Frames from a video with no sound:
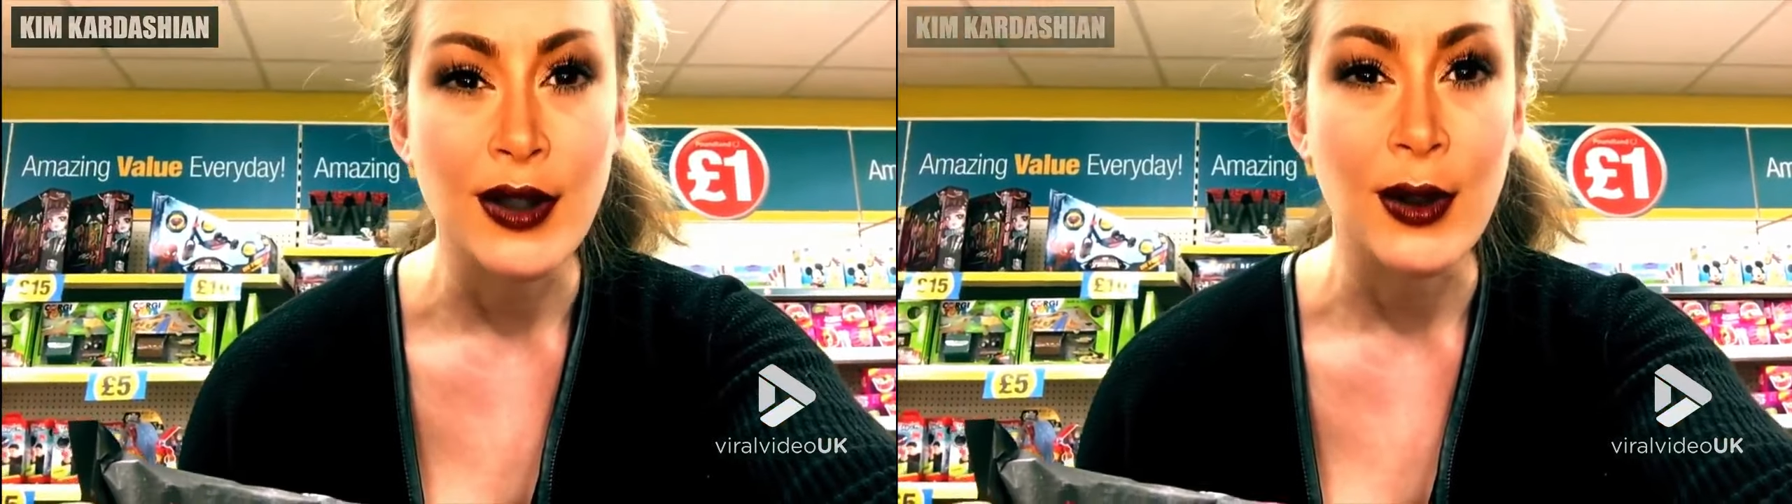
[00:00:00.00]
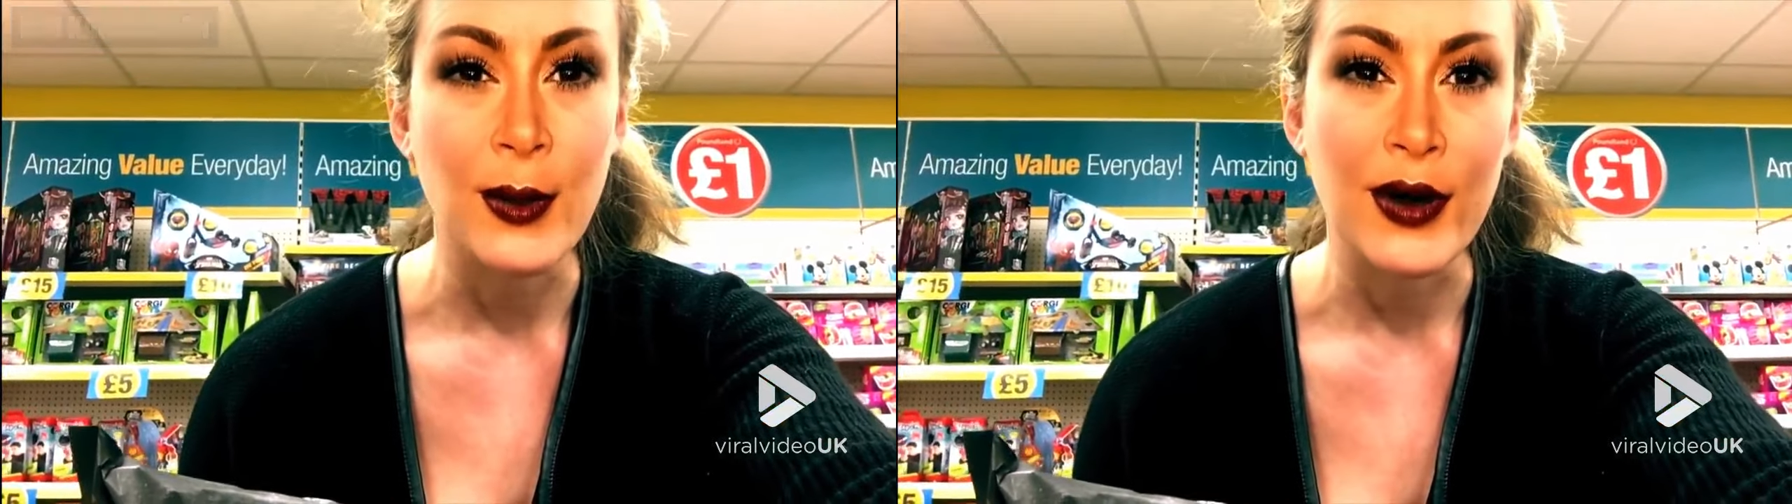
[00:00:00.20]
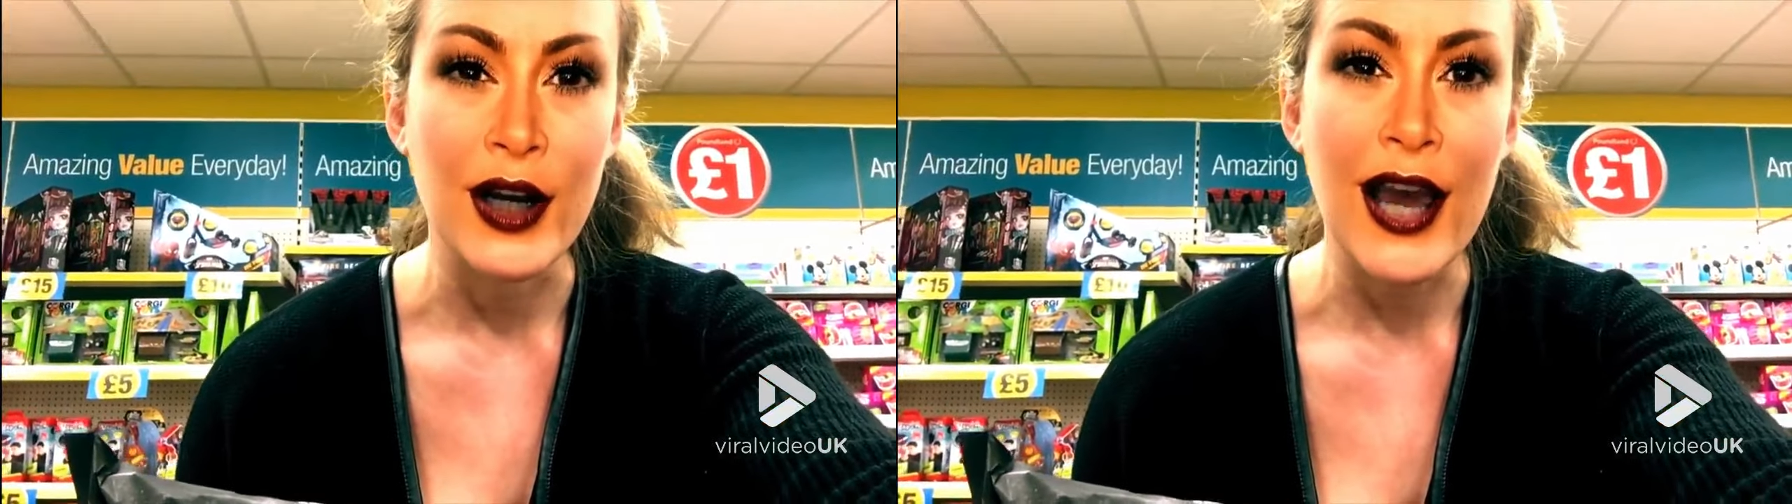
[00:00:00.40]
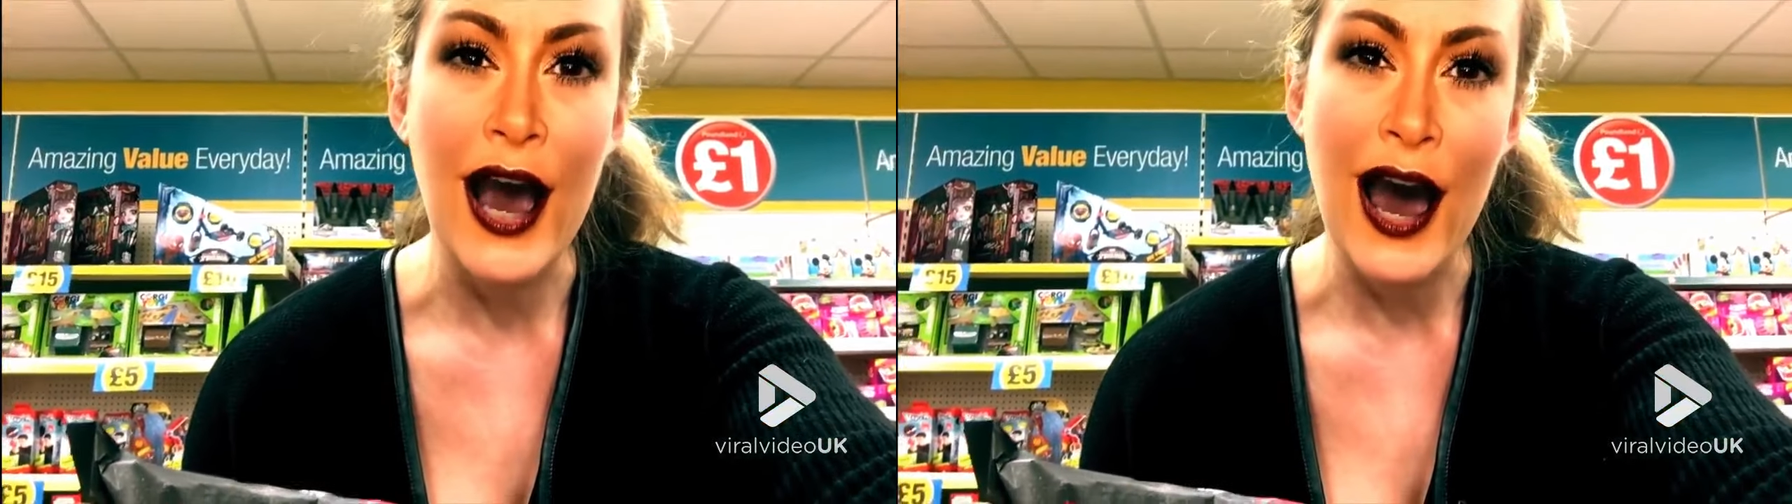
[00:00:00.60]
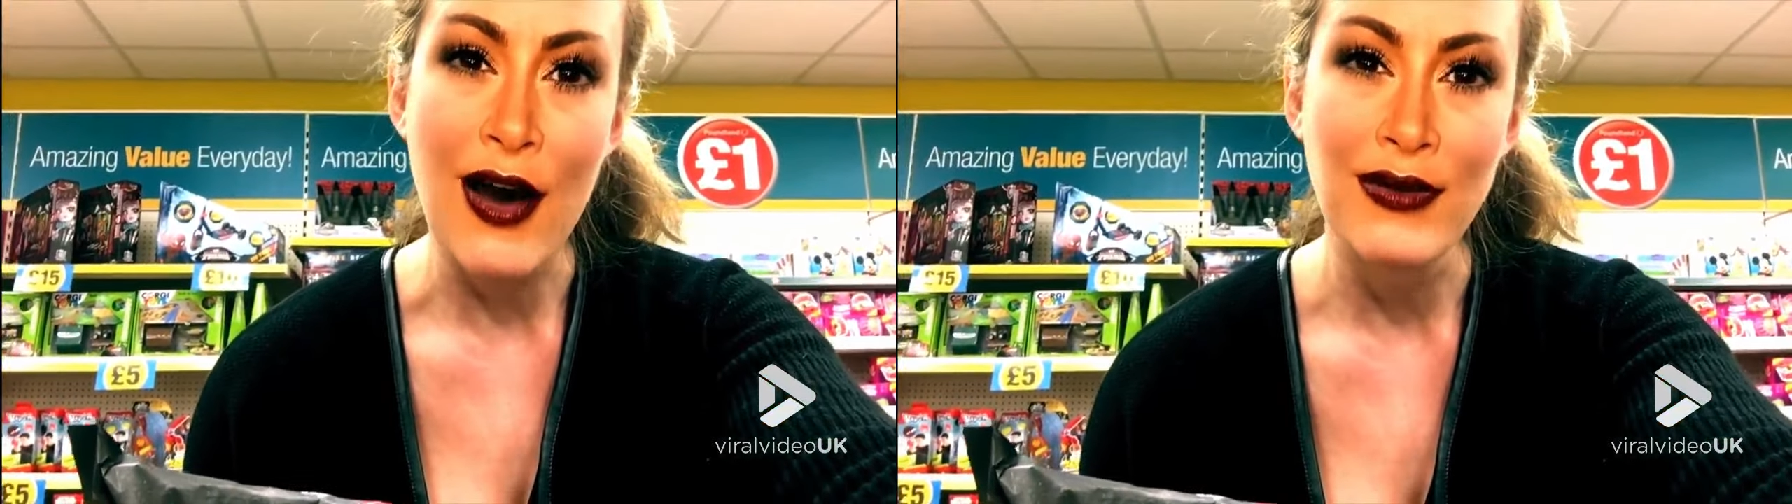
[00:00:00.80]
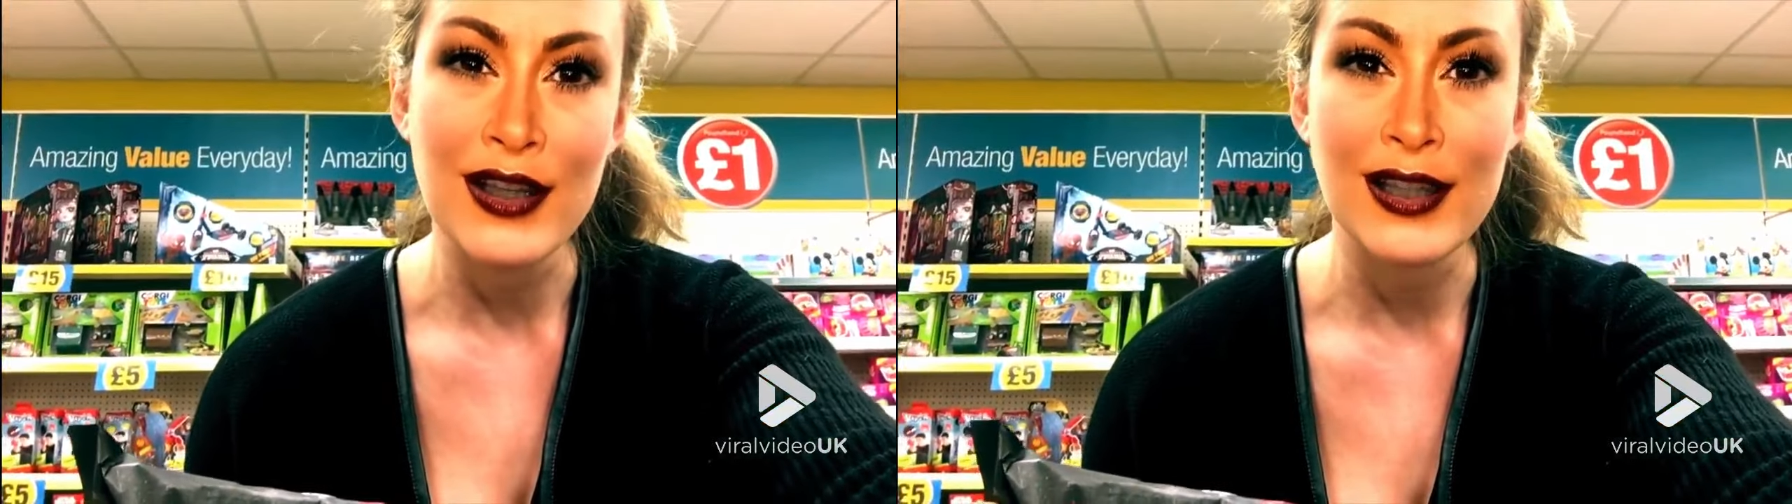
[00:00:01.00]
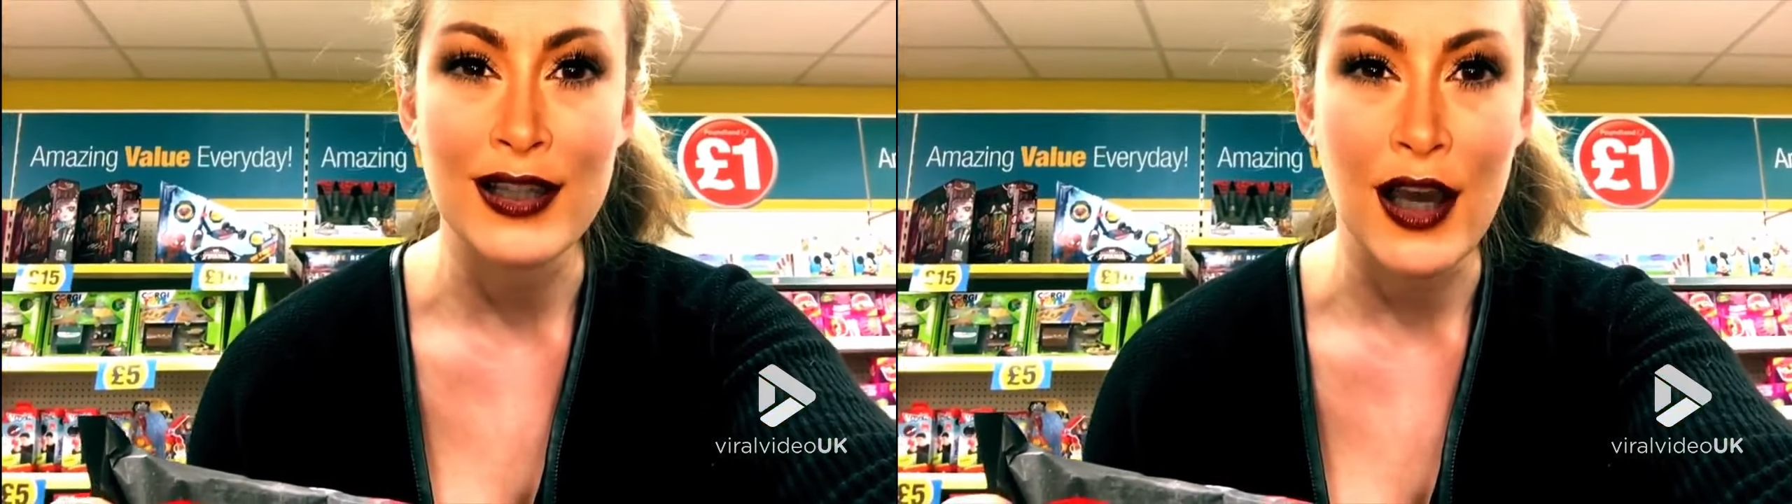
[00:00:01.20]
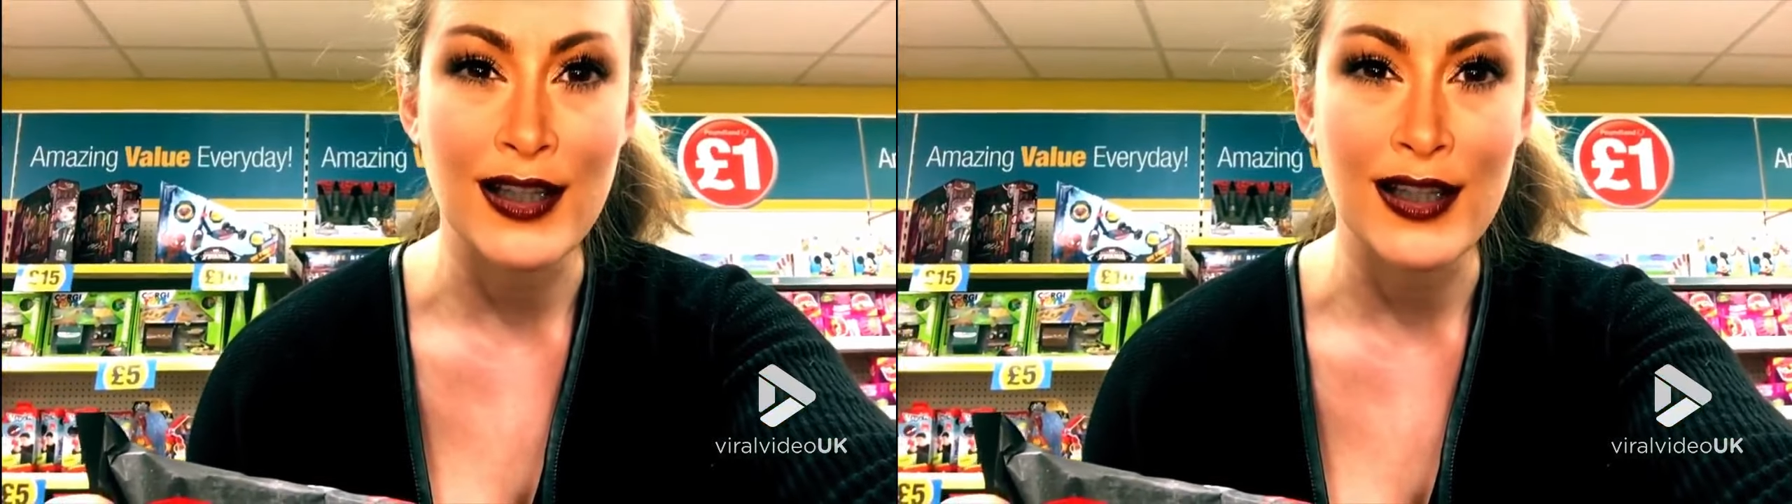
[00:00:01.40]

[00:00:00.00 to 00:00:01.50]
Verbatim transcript: So we're gonna have this